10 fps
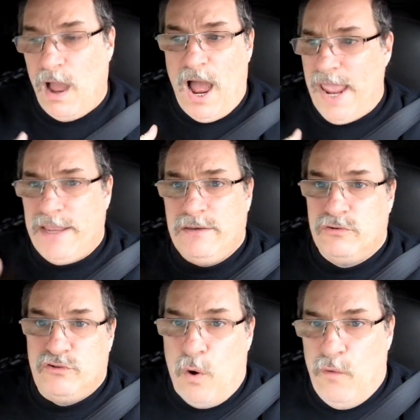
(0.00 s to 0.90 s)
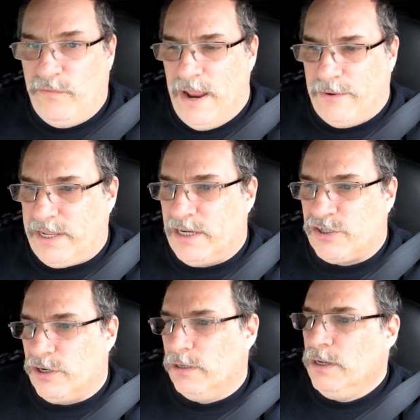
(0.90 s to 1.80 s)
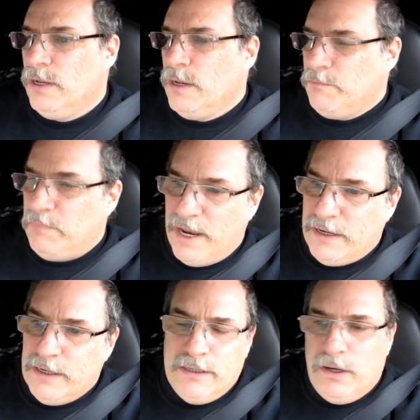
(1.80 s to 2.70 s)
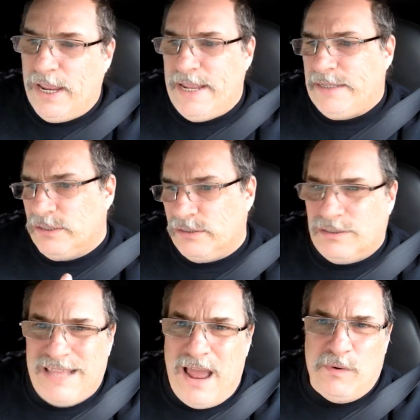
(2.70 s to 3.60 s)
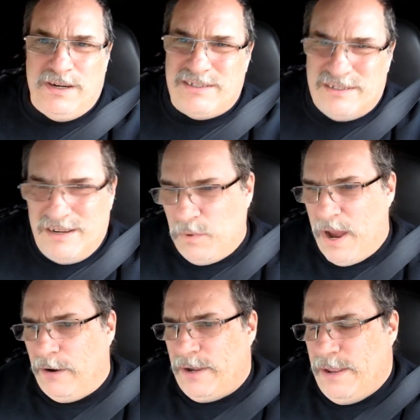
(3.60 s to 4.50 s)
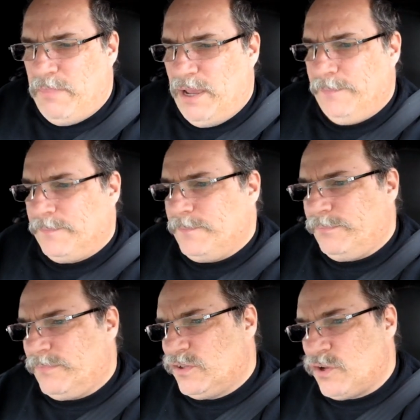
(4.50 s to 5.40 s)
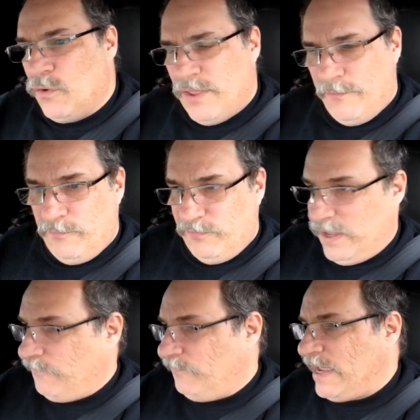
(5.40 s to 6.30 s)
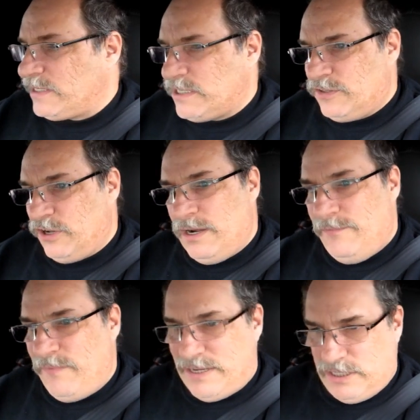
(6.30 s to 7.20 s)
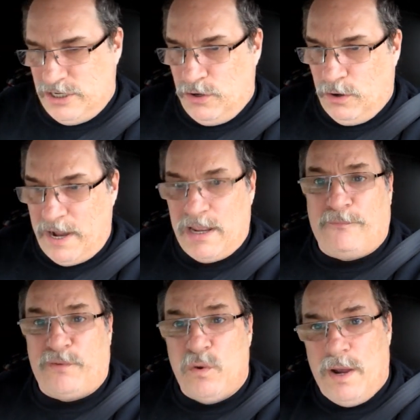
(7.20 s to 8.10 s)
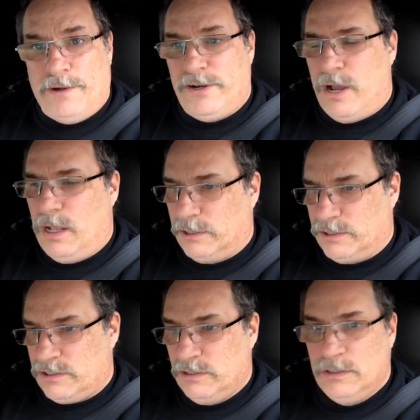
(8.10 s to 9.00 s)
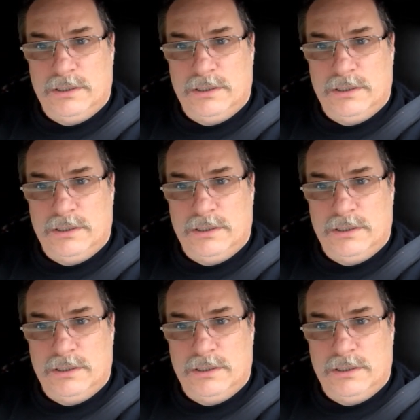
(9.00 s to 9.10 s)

I drove down to Kitchener. But, okay, that one is a rarity, but... So they've, they've invested, they're going to invest in you already a few hundred dollars